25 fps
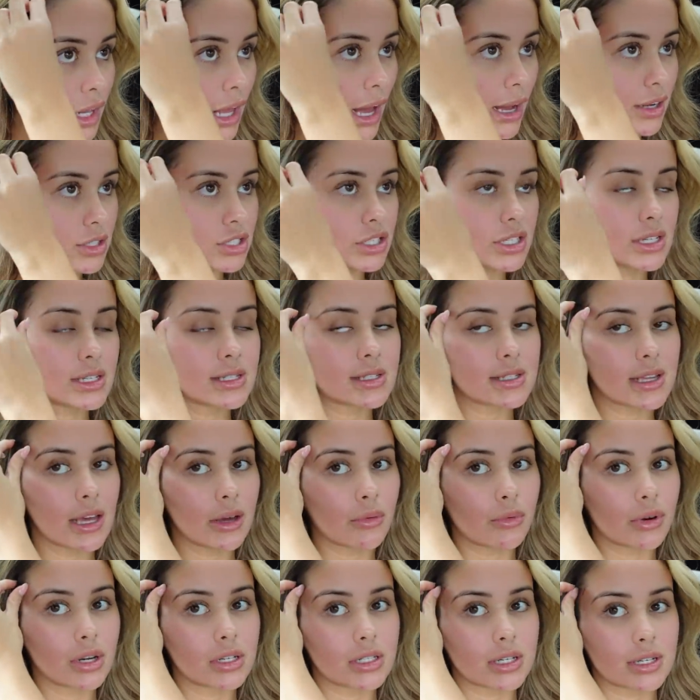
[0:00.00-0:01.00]
actually see
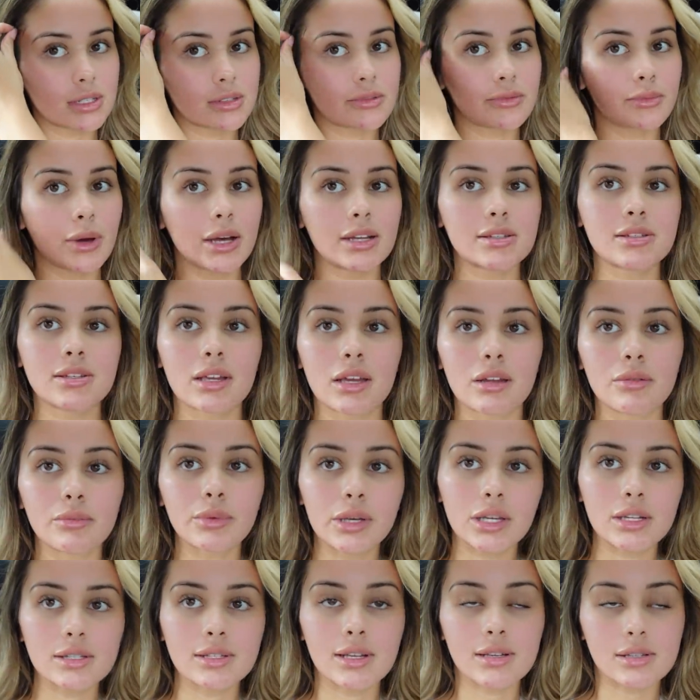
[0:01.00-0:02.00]
what it does for my skin,
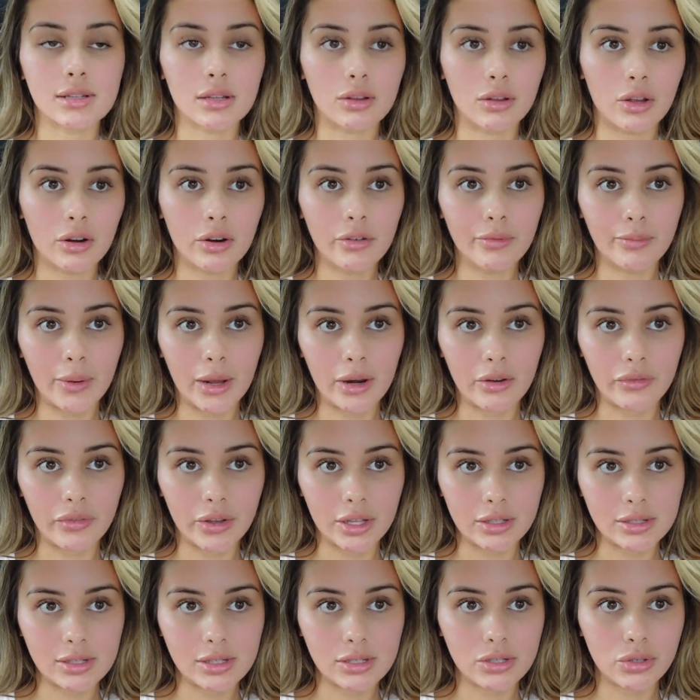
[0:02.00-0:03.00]
because there's a lot of
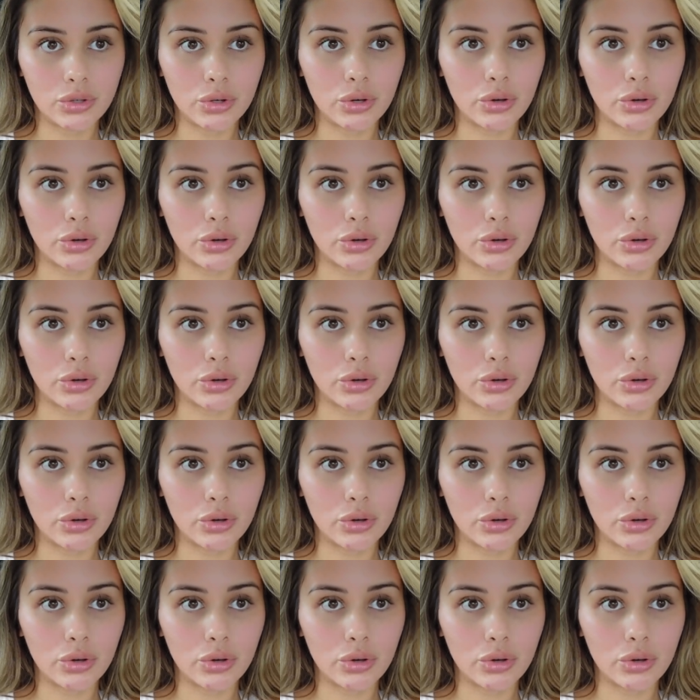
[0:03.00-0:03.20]
benefits